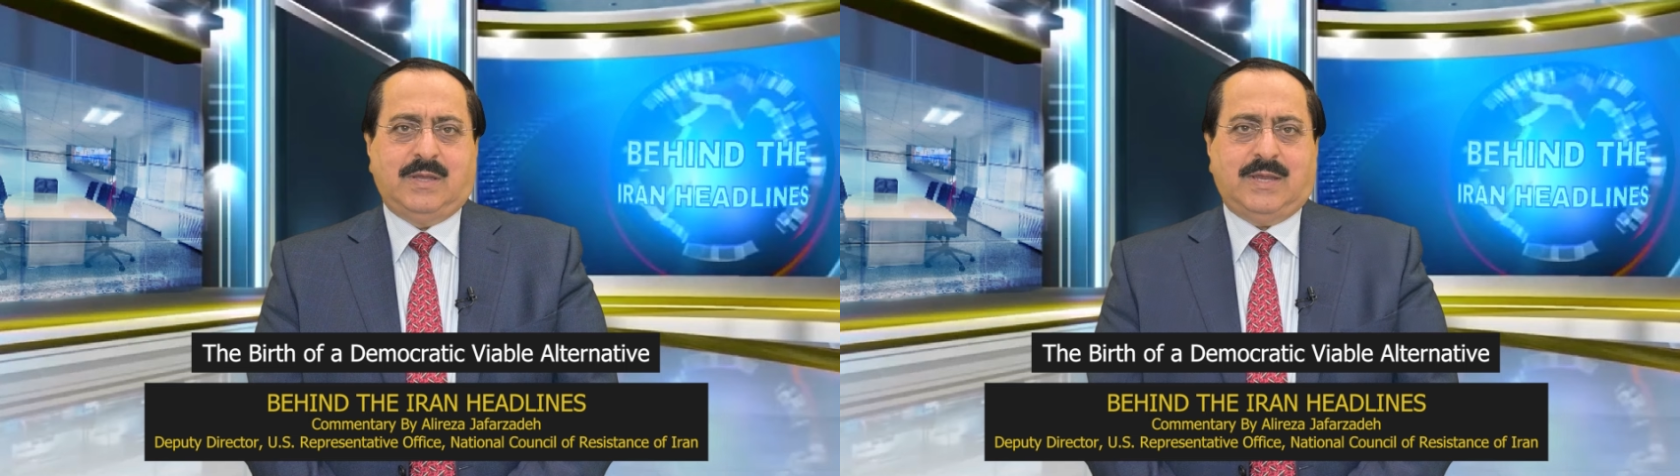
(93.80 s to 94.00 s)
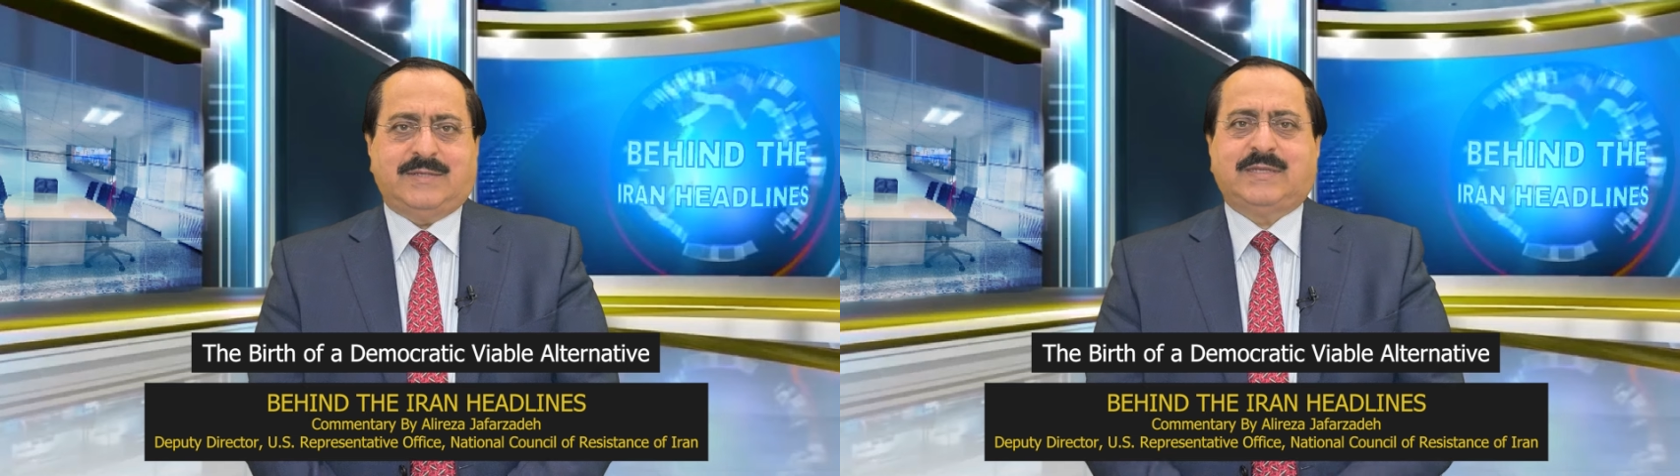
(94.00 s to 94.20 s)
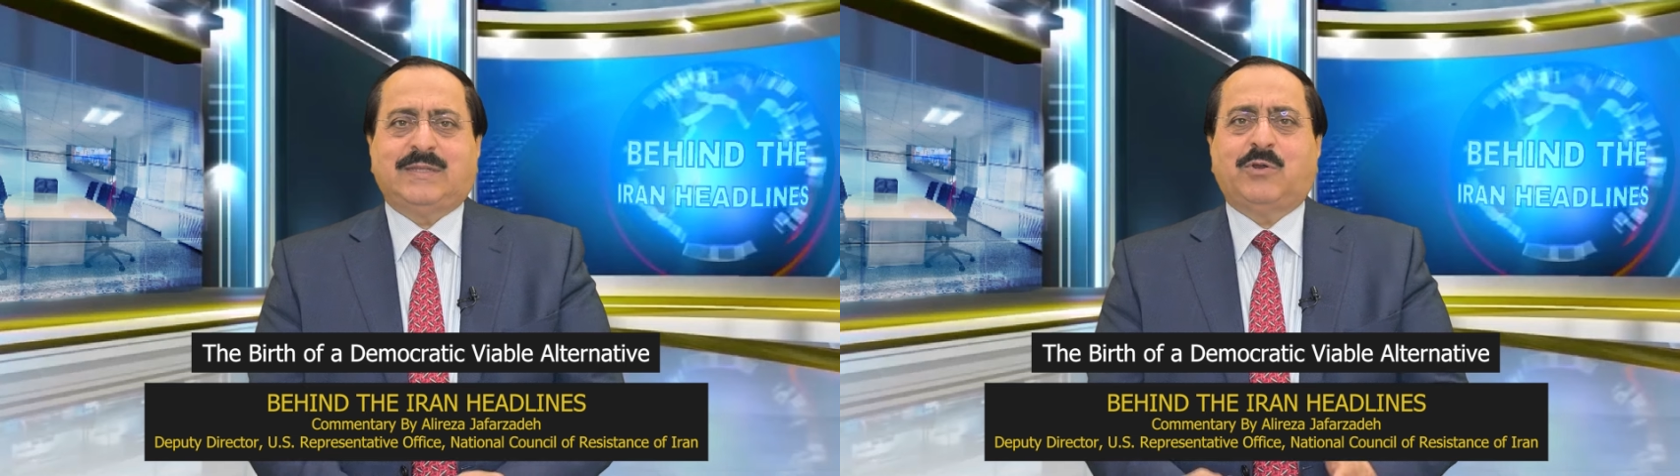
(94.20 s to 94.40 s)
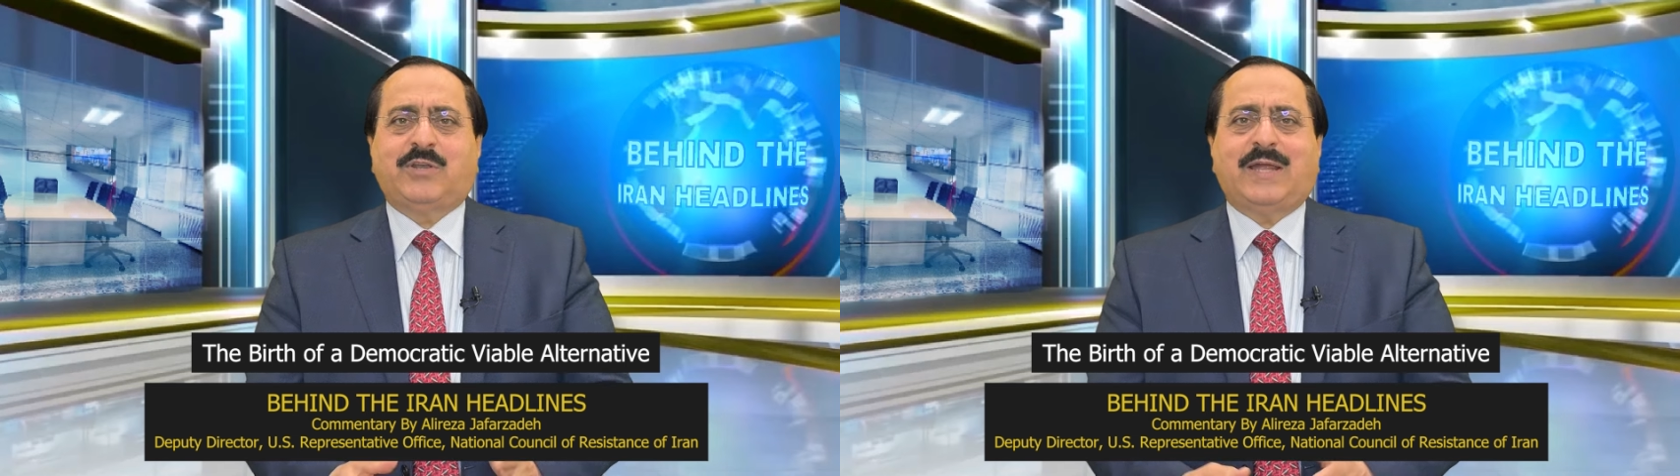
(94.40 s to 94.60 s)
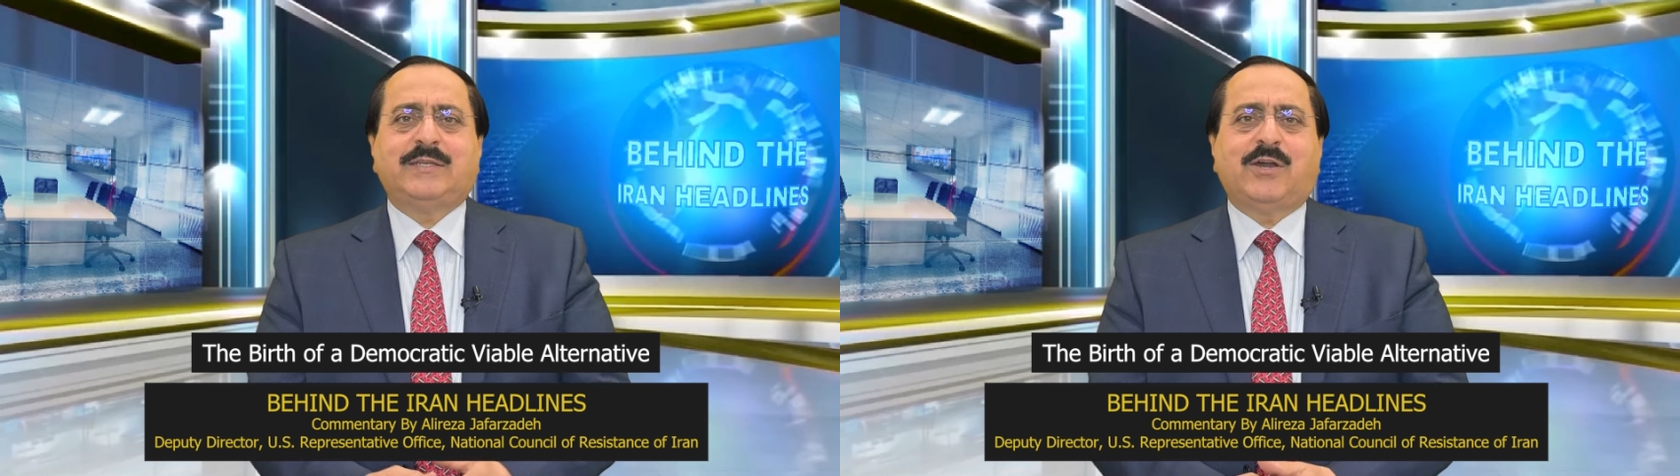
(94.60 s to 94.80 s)
As a
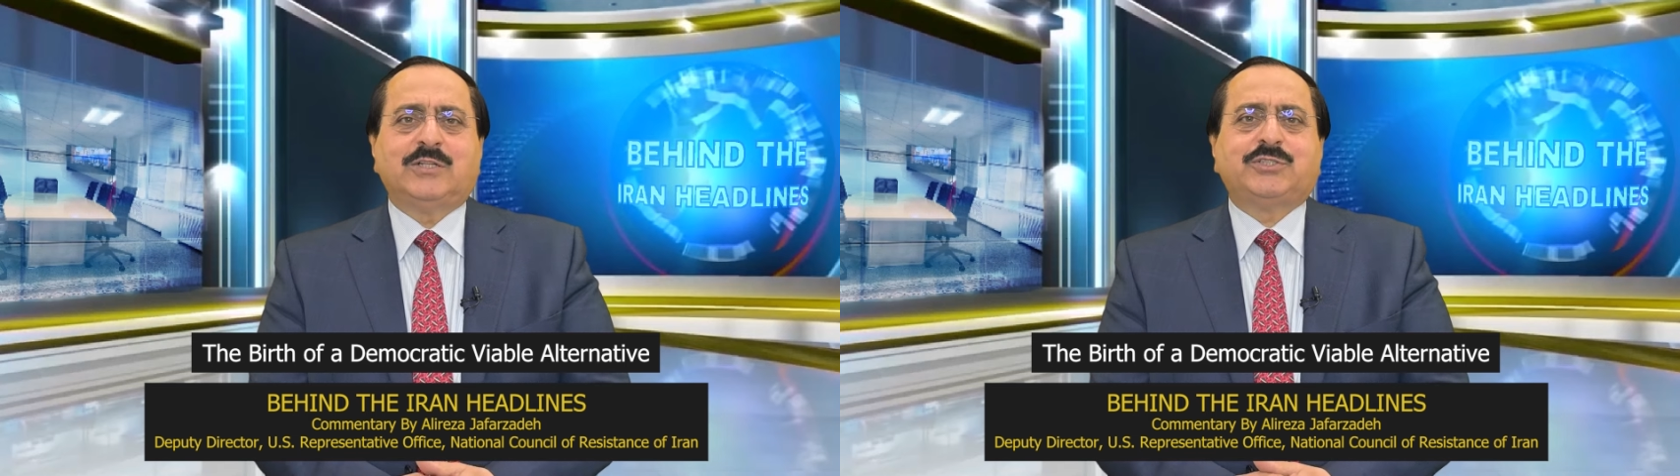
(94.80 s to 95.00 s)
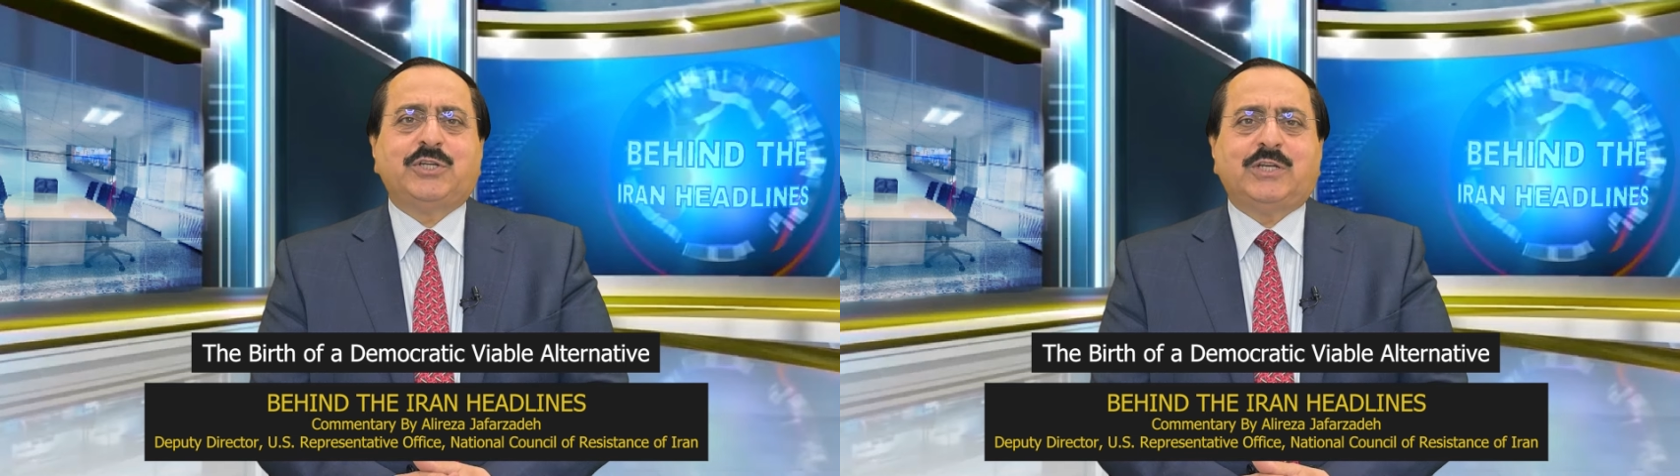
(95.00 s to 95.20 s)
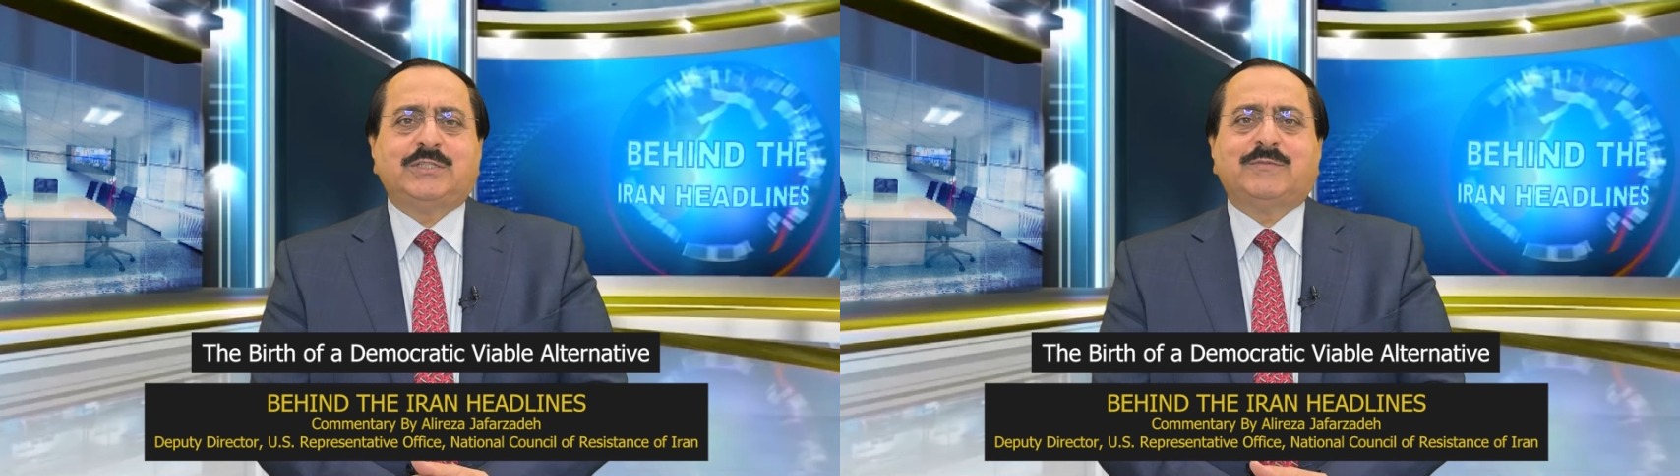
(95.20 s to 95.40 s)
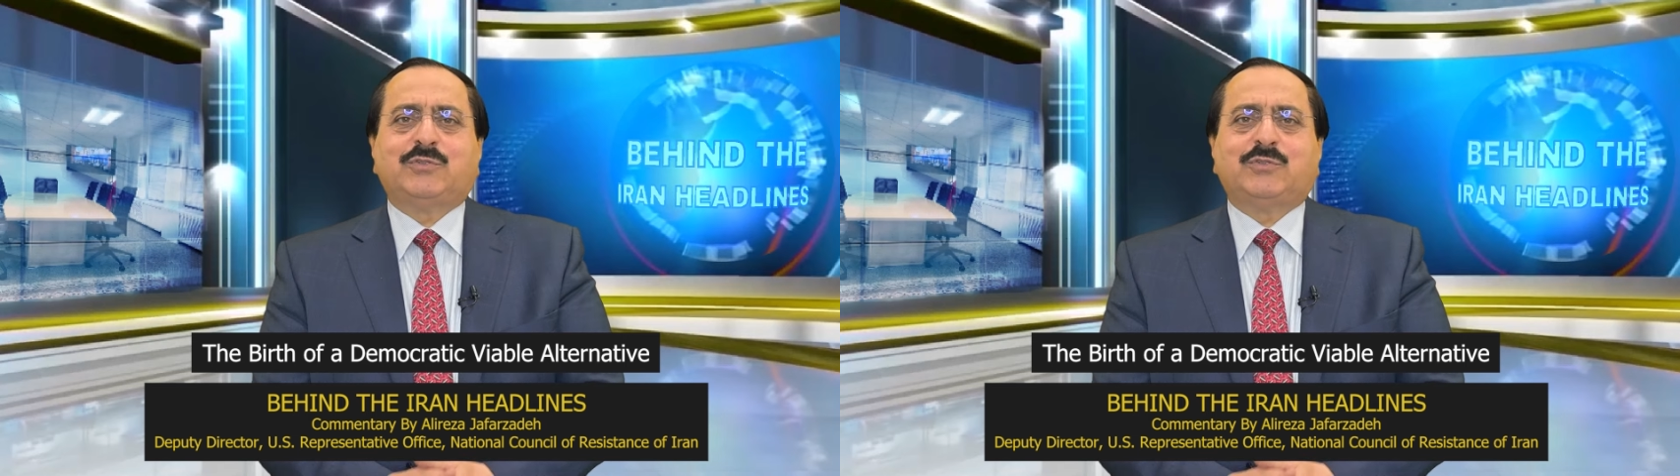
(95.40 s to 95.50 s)
democratic alternative